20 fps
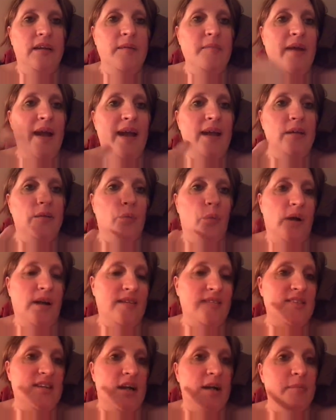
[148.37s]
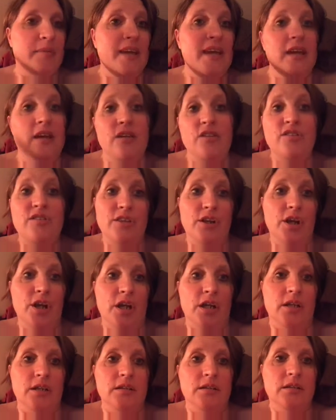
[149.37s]
he might want to start being
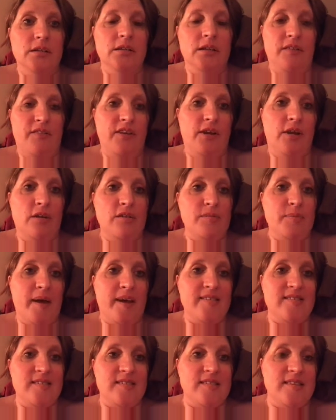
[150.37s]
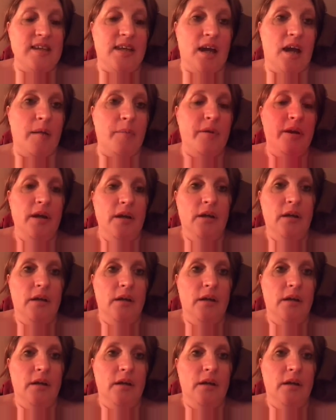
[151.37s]
concerned if he grows past a C cup.